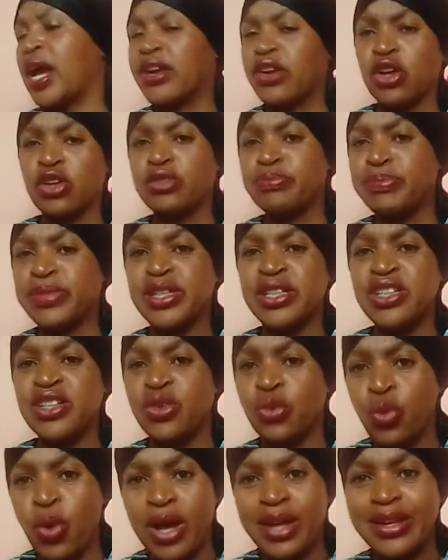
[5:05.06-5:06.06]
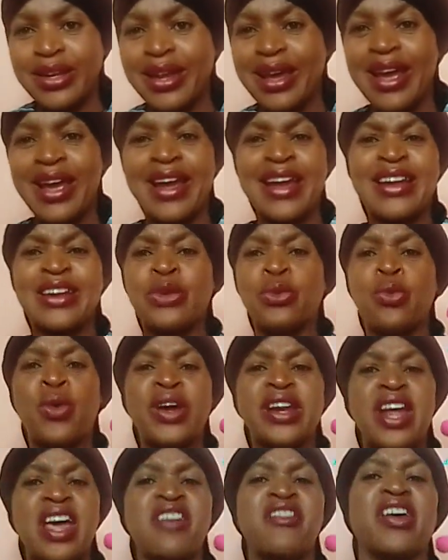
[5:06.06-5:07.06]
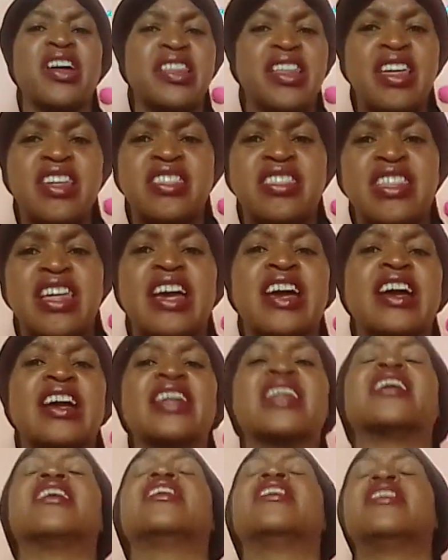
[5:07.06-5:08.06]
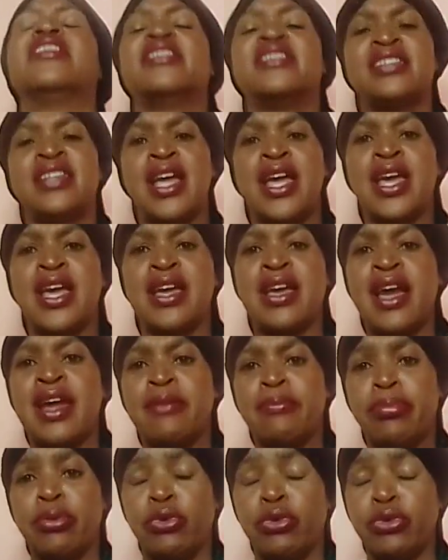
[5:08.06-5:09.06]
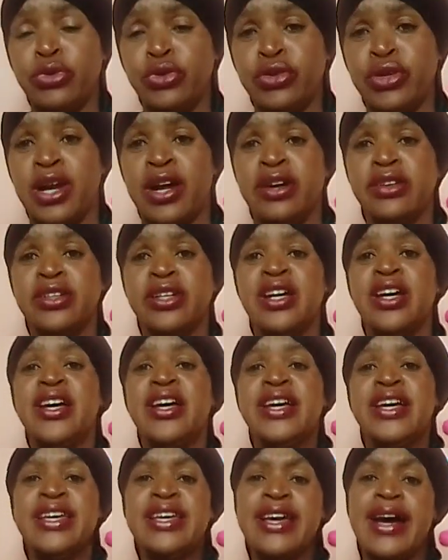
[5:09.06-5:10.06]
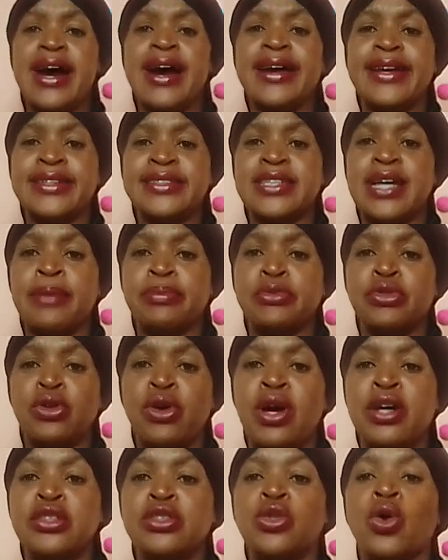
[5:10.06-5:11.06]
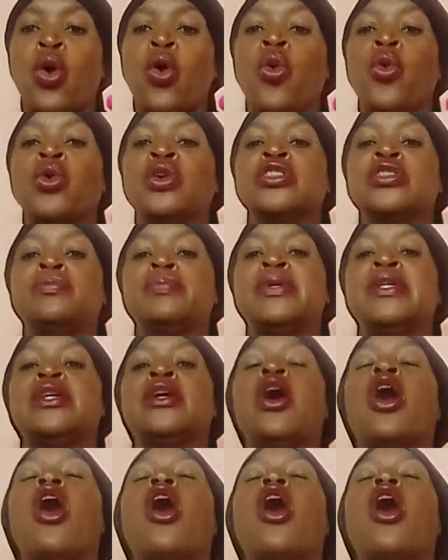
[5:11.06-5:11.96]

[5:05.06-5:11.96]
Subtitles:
cannot be what and whatever they think they can pull you down, yeah, it's up to us to always be